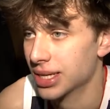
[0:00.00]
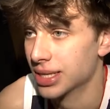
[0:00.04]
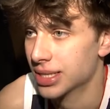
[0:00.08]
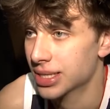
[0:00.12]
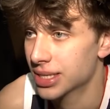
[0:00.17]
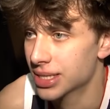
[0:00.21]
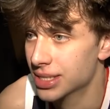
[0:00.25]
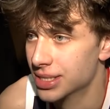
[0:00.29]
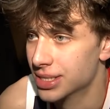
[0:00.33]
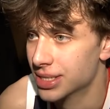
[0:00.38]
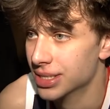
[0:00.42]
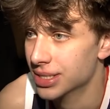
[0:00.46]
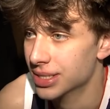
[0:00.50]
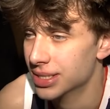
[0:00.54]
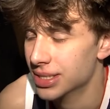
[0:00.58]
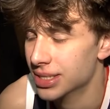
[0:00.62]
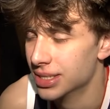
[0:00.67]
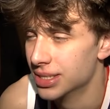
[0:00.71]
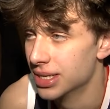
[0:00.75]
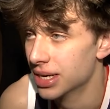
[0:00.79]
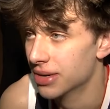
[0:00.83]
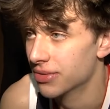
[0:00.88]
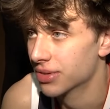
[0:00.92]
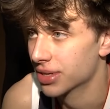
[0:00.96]
this, it
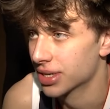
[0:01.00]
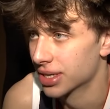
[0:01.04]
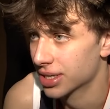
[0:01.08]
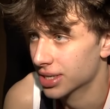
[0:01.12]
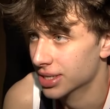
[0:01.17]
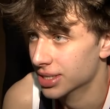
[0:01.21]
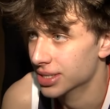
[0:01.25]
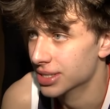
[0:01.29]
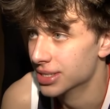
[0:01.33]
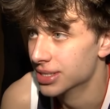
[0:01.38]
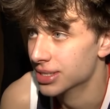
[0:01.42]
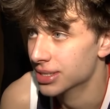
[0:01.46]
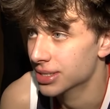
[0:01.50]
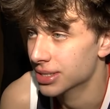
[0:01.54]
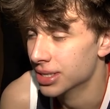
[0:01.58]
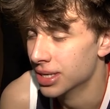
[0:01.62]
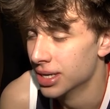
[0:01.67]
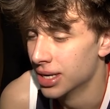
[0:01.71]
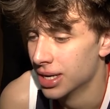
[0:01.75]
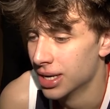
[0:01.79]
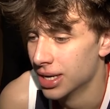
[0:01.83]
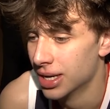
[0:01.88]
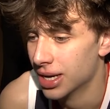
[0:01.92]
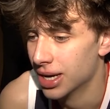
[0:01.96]
definitely hurts and
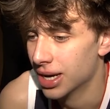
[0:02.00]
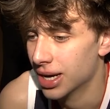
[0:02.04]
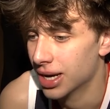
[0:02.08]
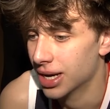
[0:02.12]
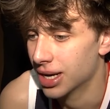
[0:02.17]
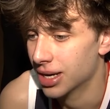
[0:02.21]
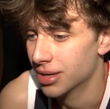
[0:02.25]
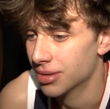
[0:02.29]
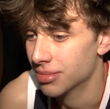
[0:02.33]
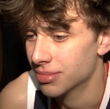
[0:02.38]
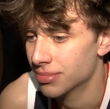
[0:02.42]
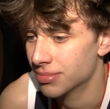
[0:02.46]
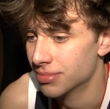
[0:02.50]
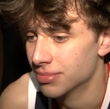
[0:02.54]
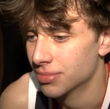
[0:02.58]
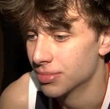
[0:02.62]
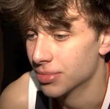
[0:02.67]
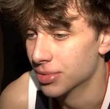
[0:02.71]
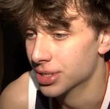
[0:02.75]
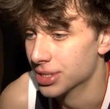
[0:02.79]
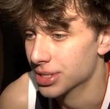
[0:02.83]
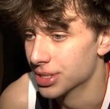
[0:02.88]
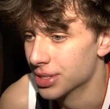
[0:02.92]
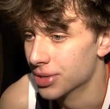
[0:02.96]

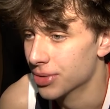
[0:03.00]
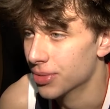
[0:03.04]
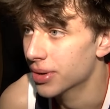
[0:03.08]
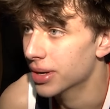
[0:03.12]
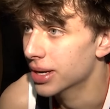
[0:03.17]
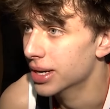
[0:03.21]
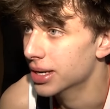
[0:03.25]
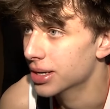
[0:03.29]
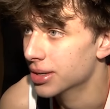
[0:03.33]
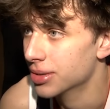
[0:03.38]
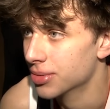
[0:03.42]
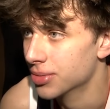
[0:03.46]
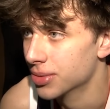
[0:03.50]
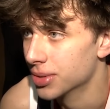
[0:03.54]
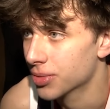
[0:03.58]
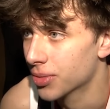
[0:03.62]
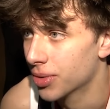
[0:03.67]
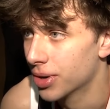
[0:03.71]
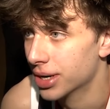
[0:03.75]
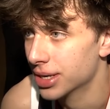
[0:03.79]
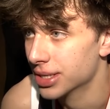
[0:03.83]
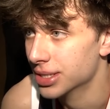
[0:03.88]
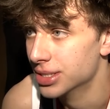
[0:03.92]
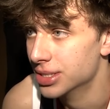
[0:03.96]
wasn't the way we
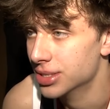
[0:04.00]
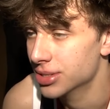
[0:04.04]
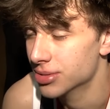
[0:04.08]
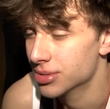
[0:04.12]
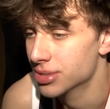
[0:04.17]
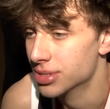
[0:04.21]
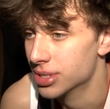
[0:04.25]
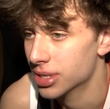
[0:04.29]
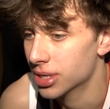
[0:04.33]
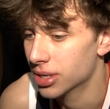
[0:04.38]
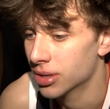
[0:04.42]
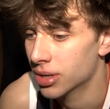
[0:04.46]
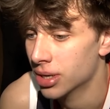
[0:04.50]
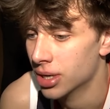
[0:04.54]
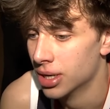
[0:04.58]
wanted to. So,